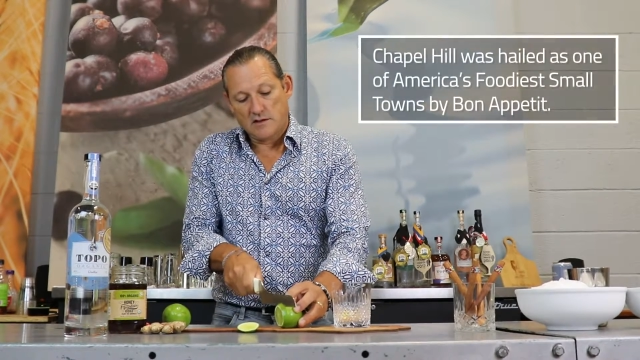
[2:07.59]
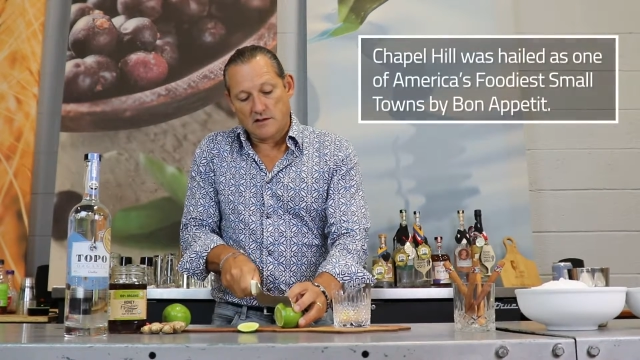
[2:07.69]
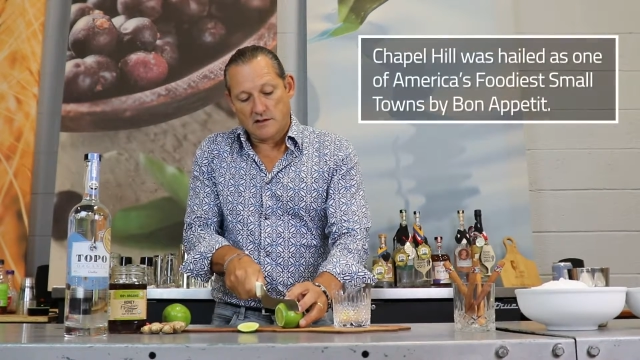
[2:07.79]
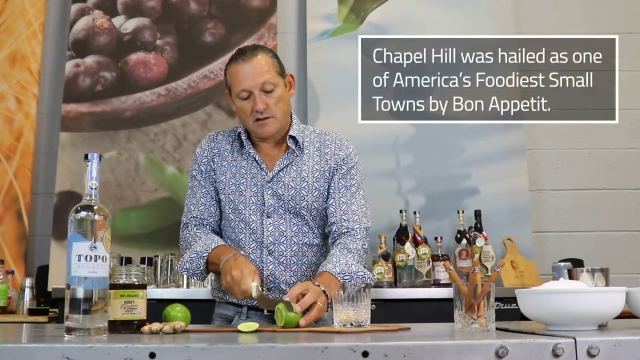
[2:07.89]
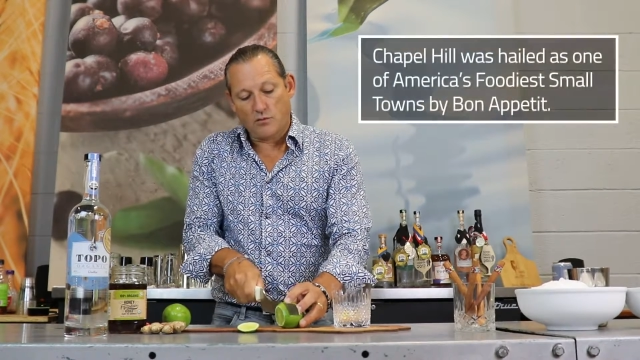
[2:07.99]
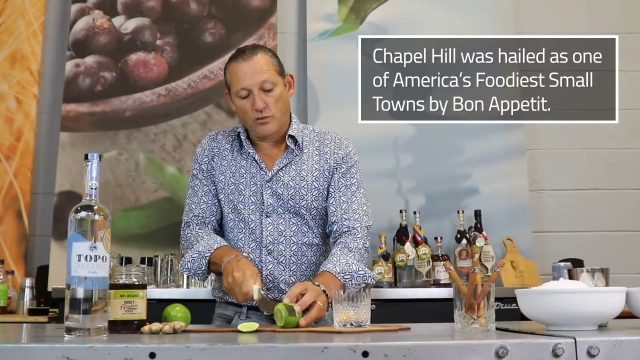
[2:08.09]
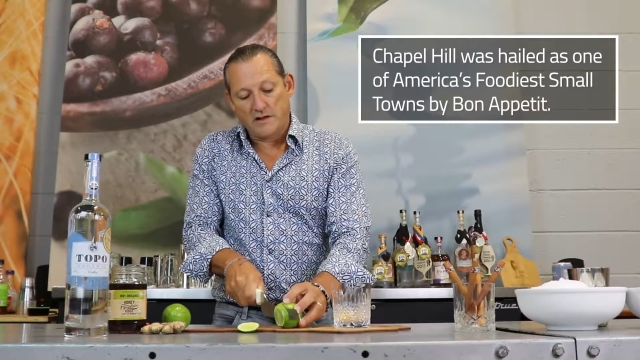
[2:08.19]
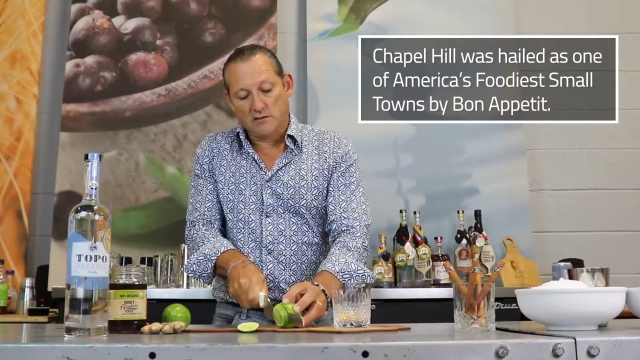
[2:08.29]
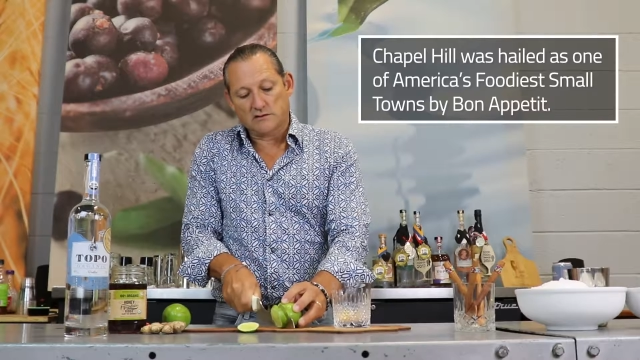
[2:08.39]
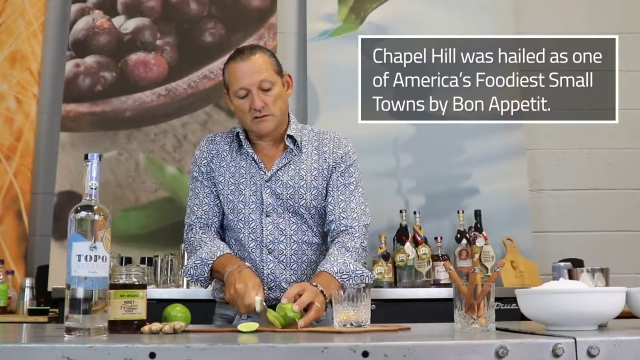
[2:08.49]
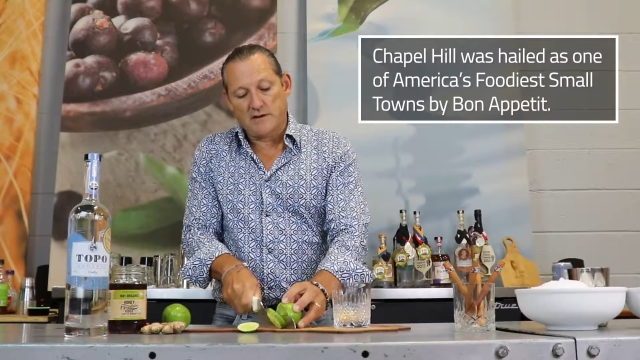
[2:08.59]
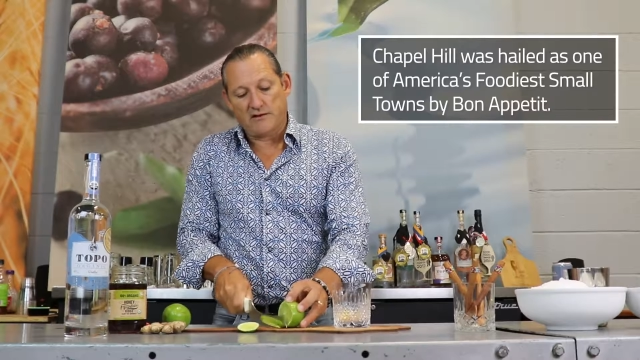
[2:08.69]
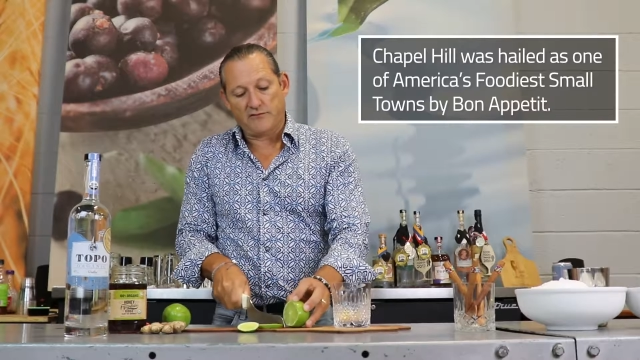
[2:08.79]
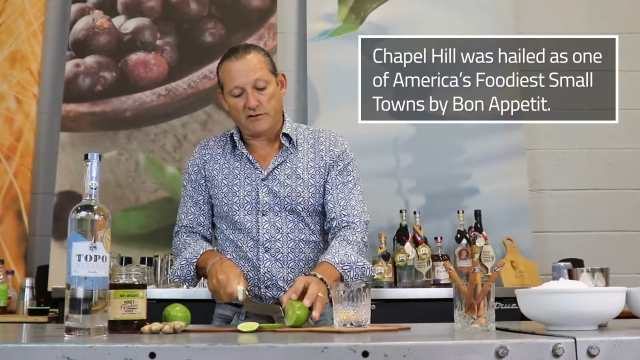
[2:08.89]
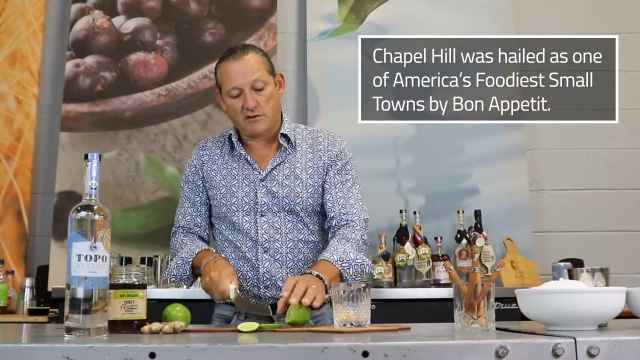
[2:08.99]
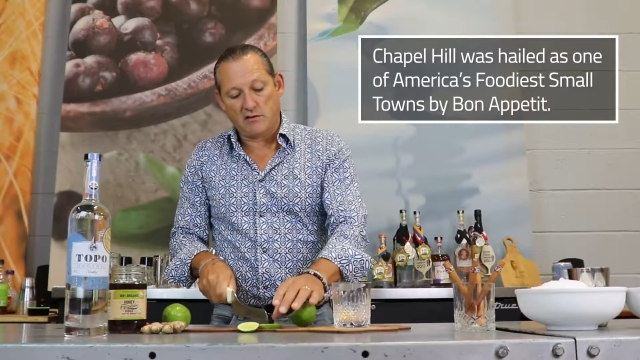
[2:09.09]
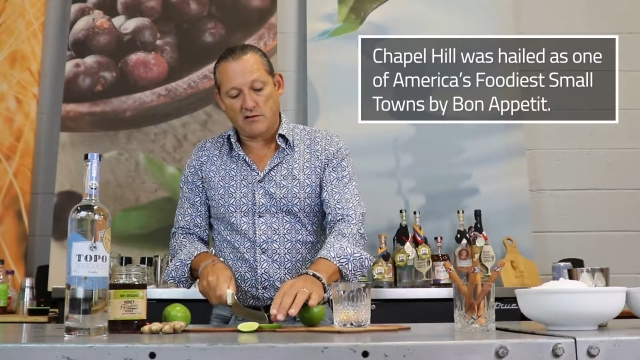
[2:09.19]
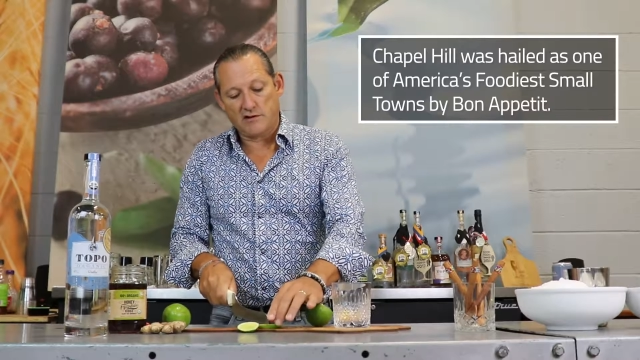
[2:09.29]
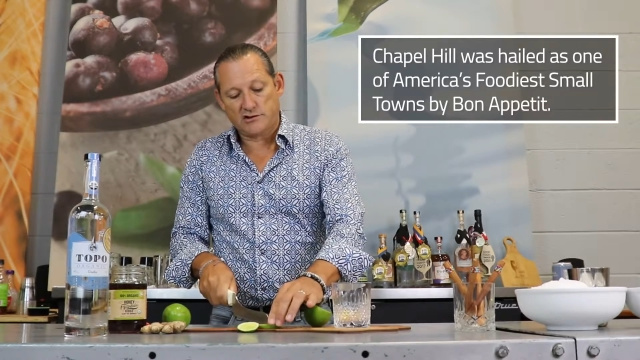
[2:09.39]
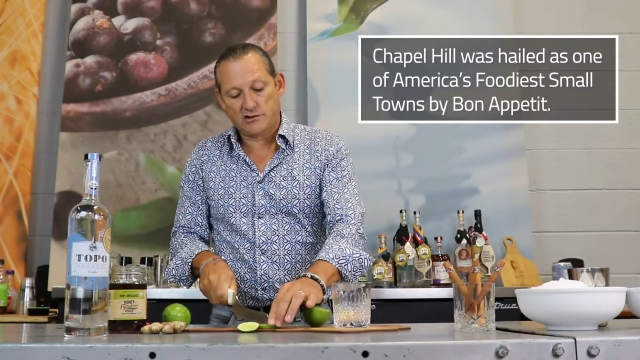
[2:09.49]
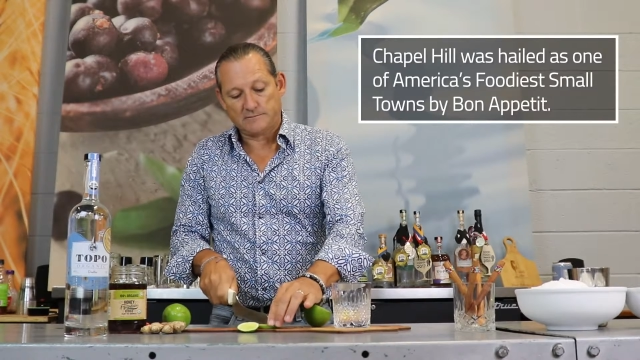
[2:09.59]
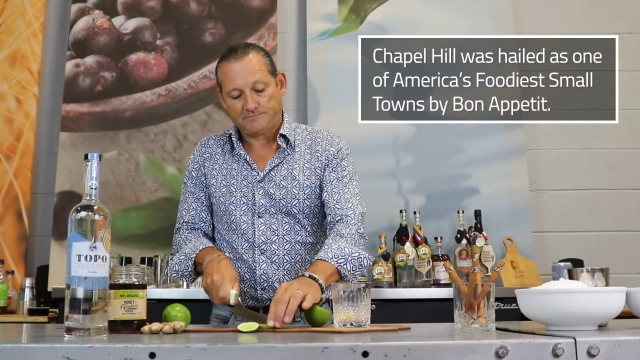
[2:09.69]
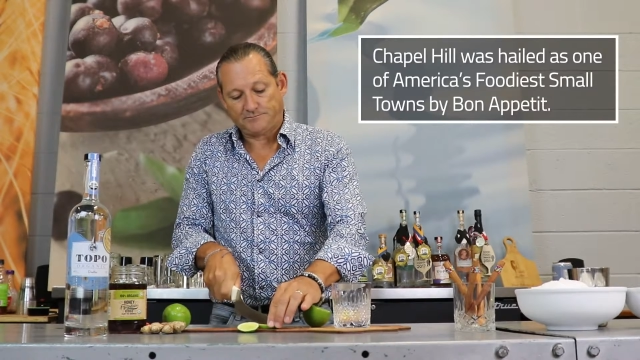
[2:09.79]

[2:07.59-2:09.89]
a wheel to make for the garnish.